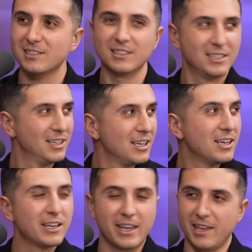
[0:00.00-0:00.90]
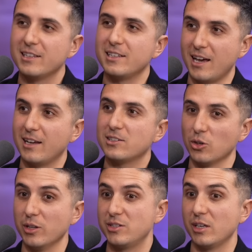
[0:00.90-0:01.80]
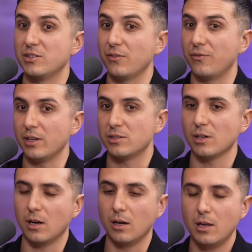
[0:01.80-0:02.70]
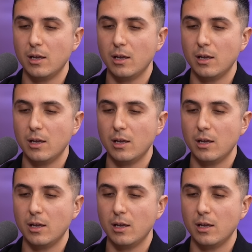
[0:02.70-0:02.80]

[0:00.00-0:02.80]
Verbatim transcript: Quick. Yeah. So it's a